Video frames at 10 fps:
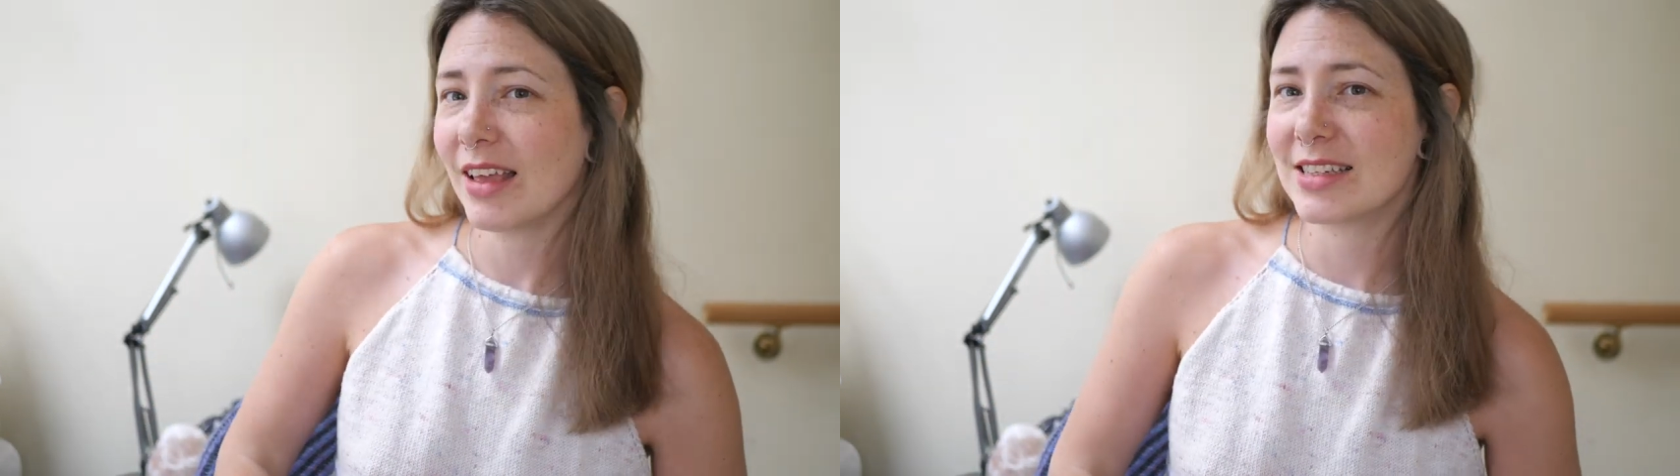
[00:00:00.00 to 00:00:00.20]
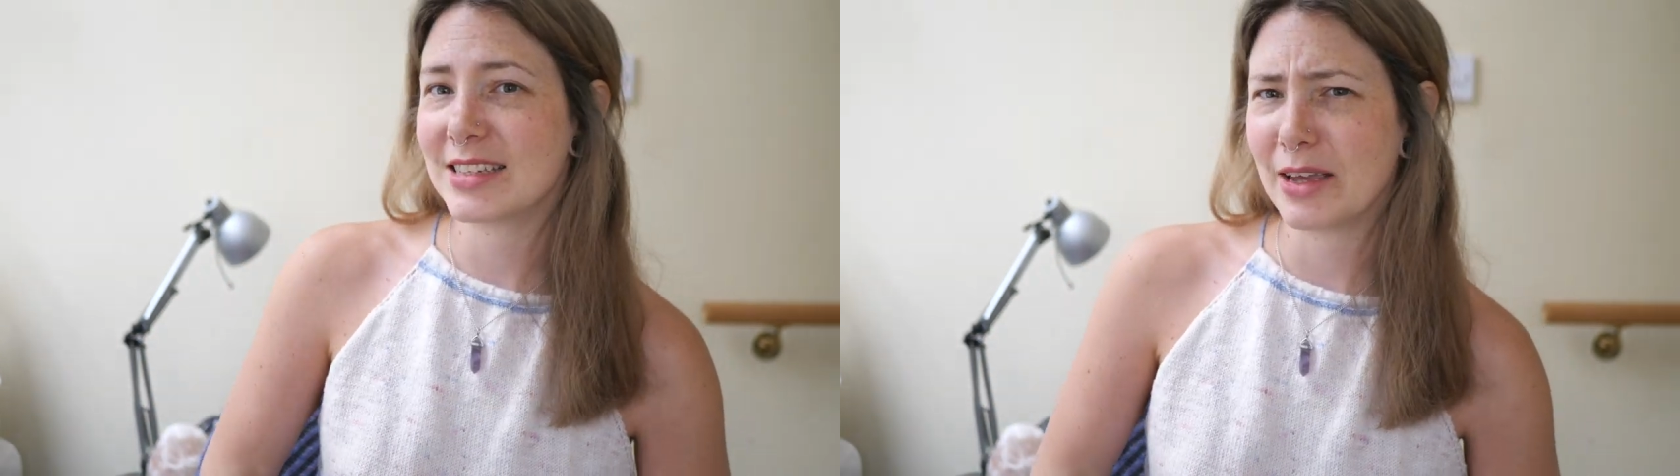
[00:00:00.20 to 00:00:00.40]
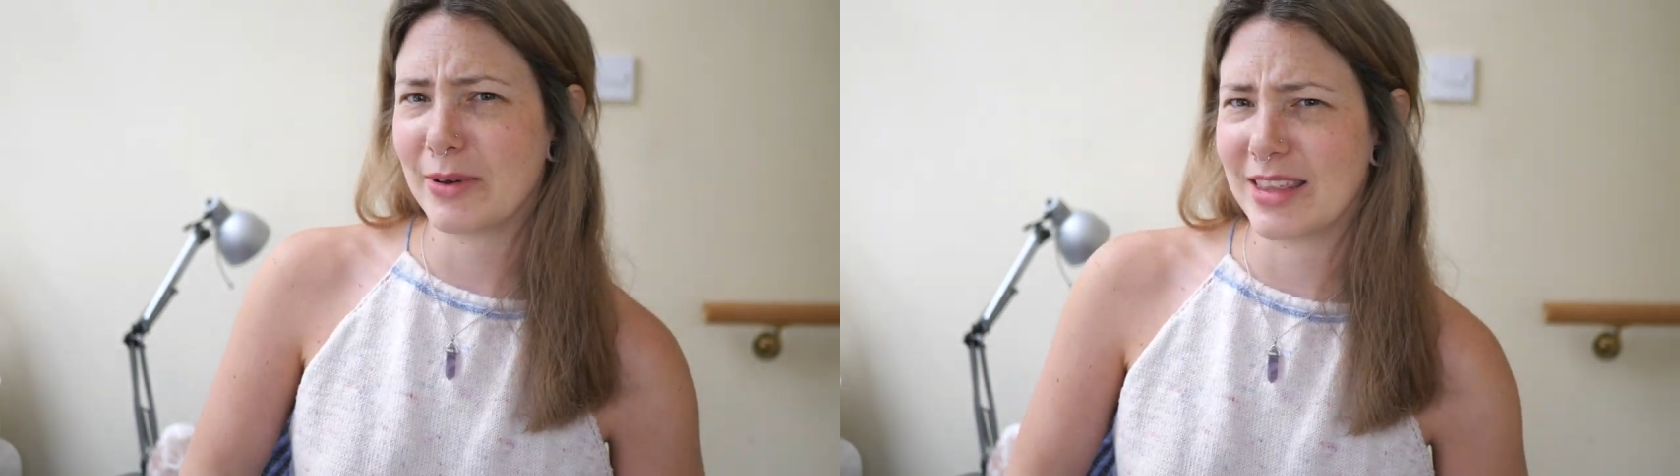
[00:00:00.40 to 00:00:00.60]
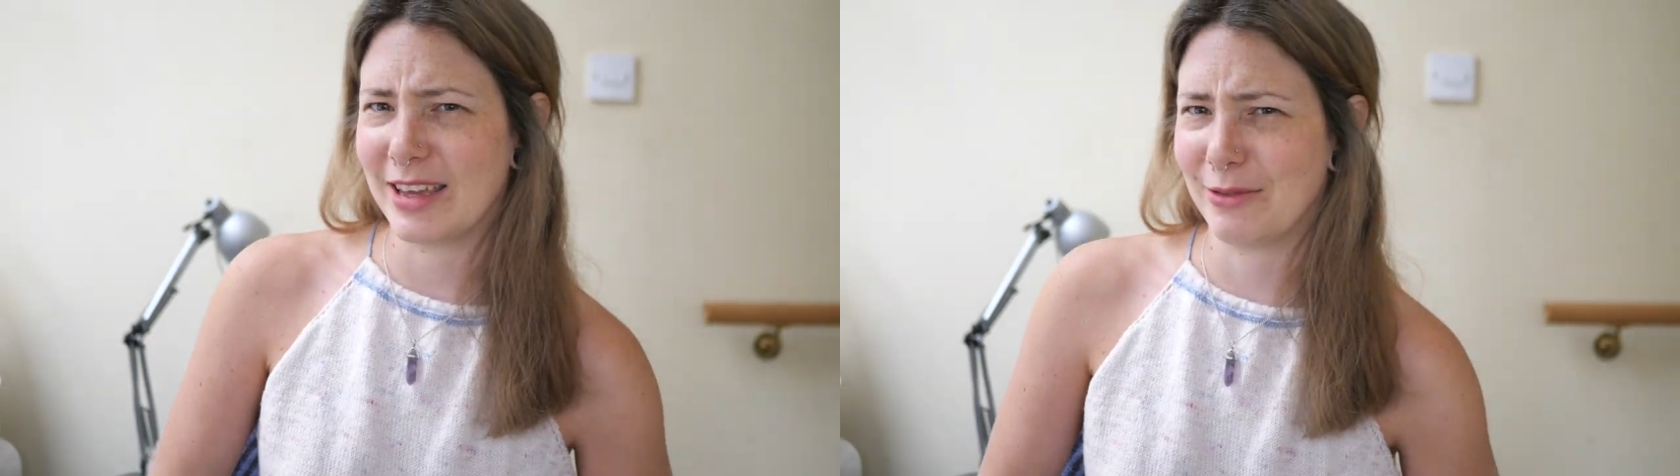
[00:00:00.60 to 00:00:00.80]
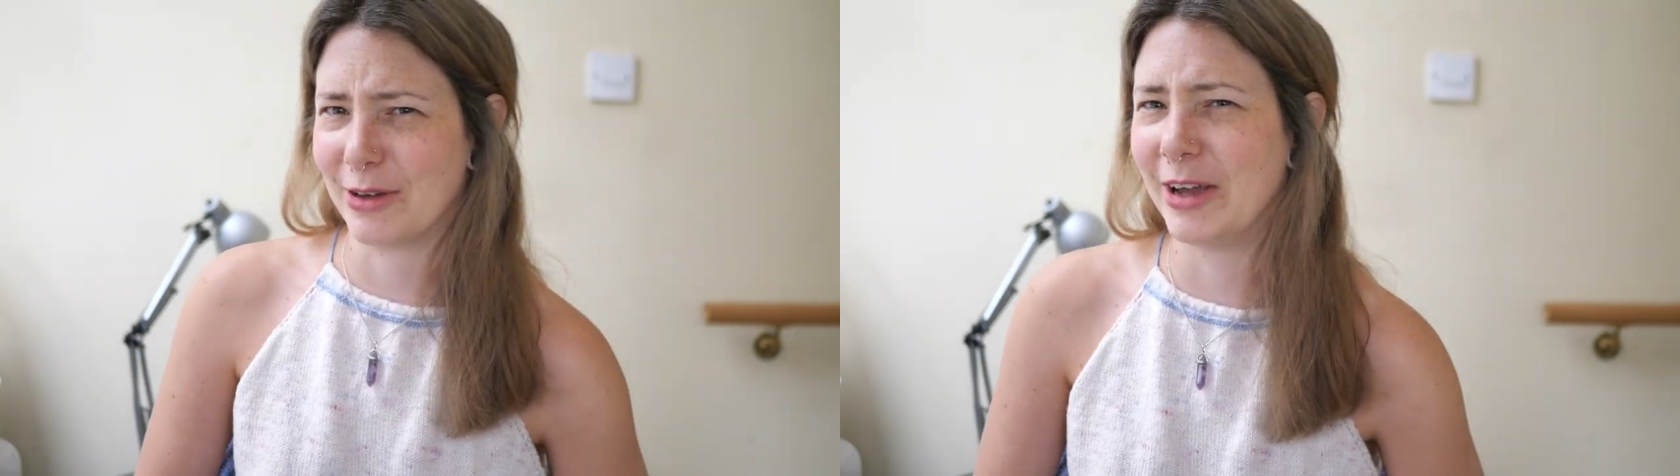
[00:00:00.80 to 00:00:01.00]
stay with it
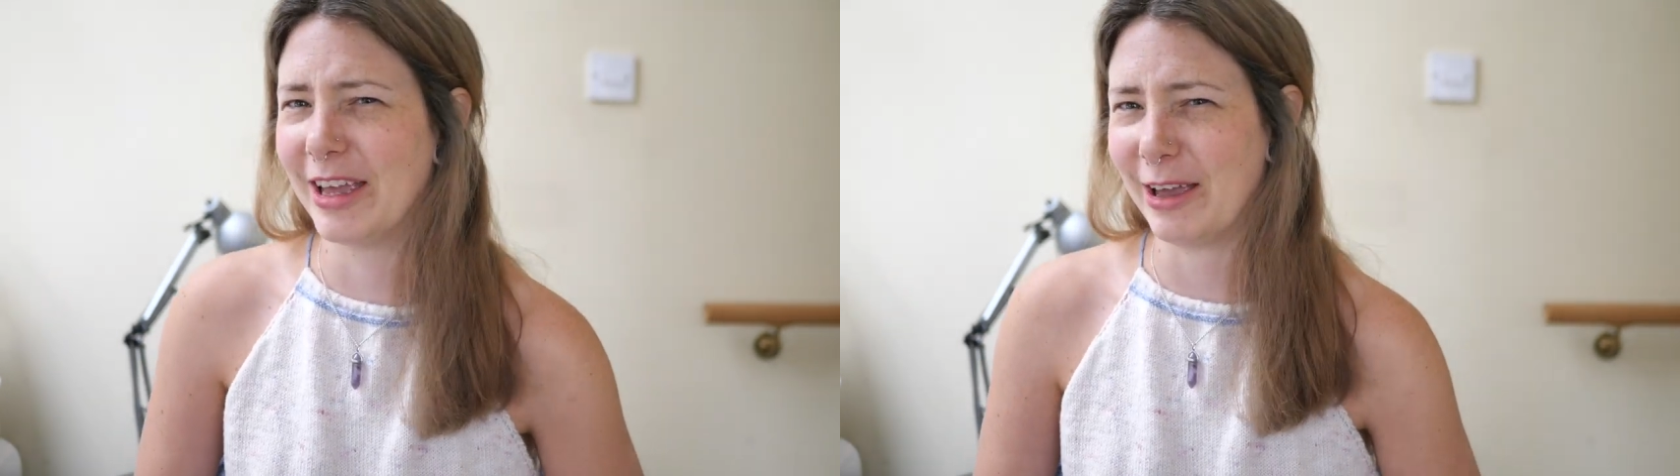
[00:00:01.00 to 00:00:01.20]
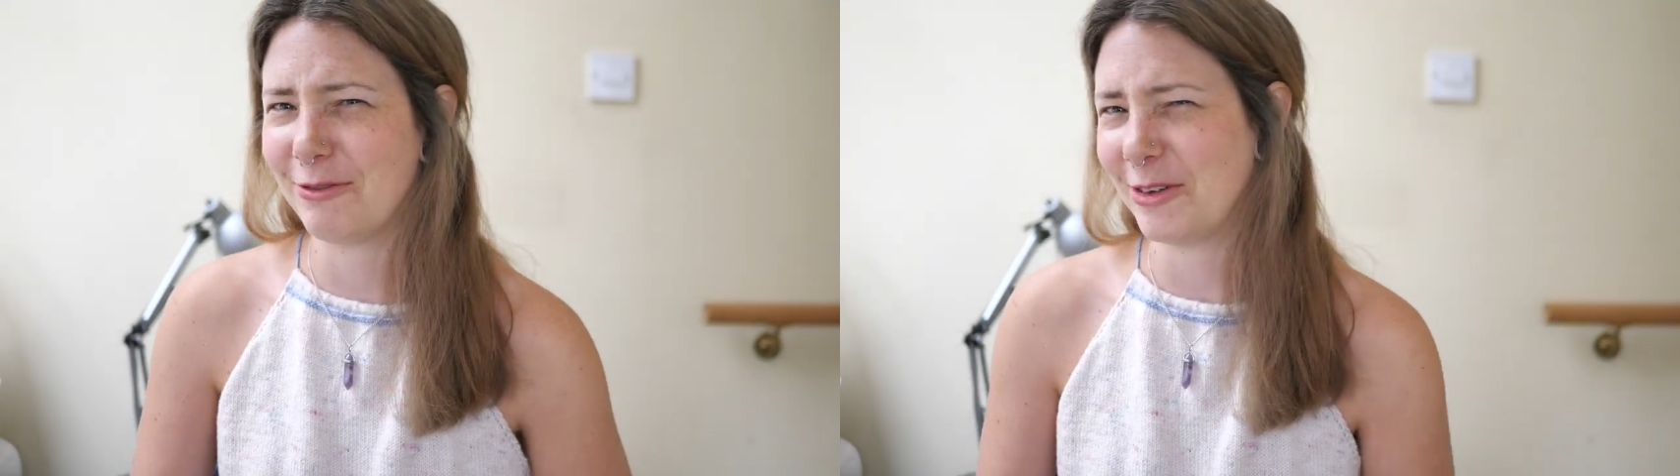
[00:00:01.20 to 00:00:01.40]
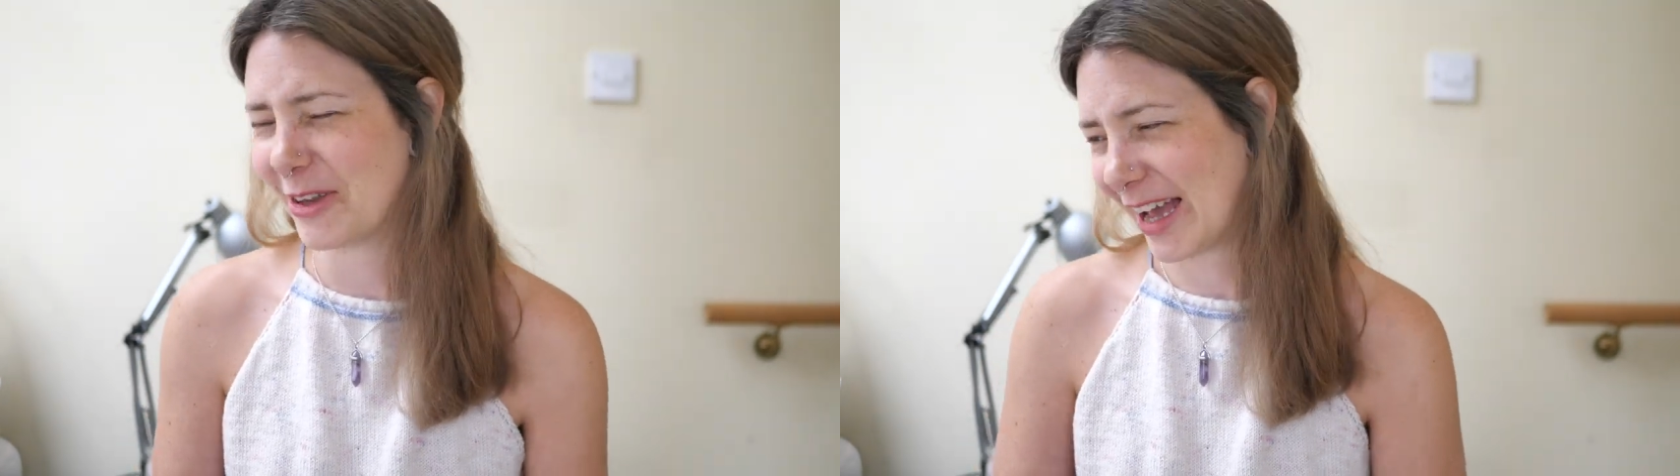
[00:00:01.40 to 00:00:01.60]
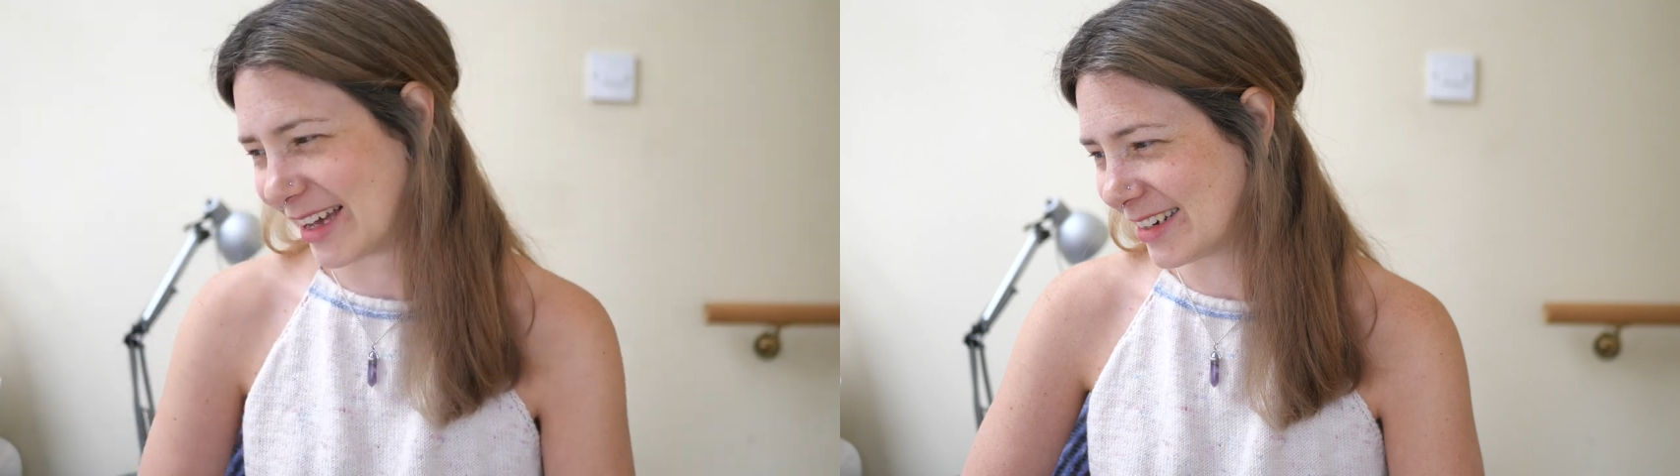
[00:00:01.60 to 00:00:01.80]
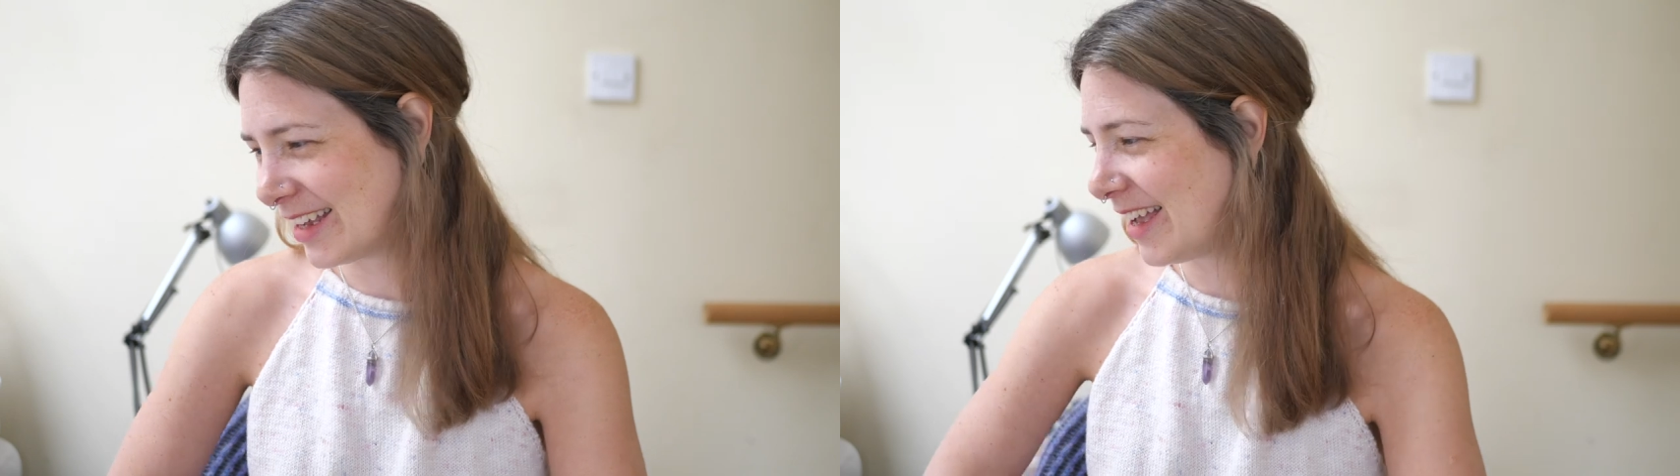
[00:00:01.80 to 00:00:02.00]
if you
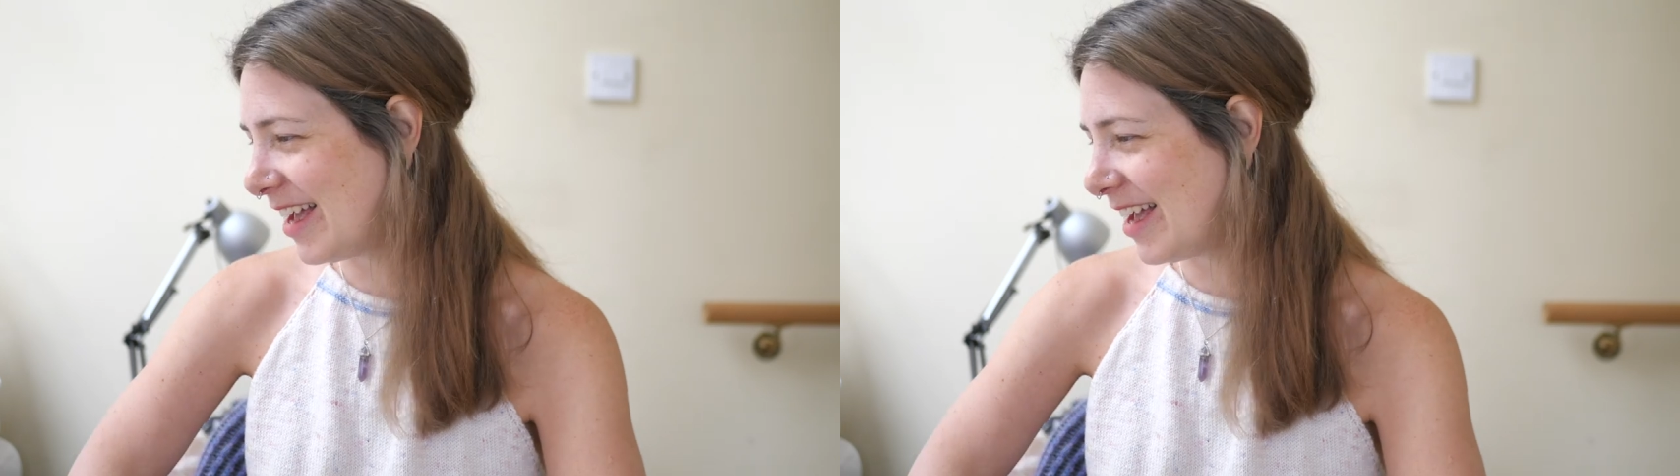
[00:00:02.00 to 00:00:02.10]
can.